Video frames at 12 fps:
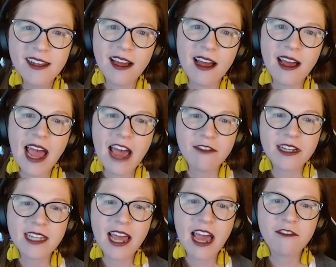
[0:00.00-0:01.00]

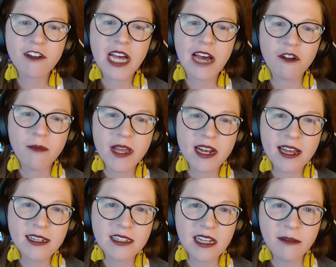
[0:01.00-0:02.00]
having to have a government
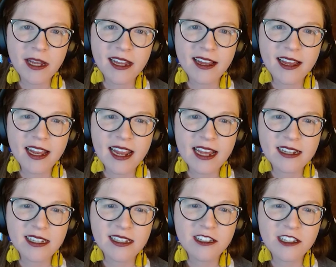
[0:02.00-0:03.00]
ID being
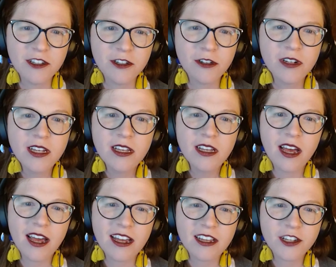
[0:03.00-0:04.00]
connected to
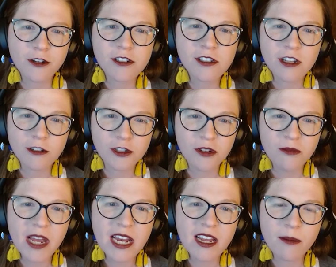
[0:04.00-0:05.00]
your social
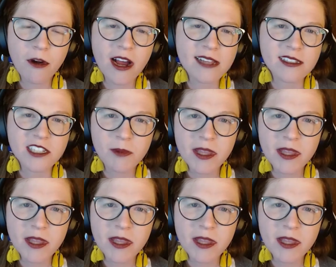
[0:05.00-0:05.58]
media presence.